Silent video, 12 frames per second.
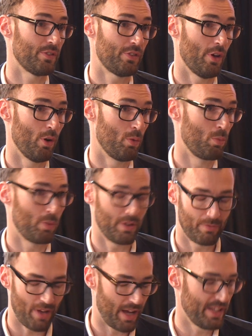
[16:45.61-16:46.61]
So
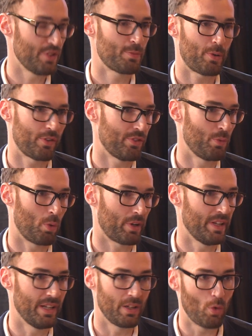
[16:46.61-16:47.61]
we've got each person
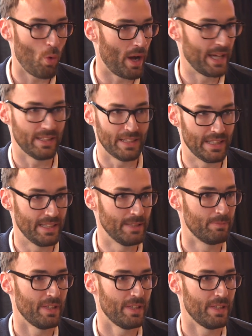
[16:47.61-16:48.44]
working quietly,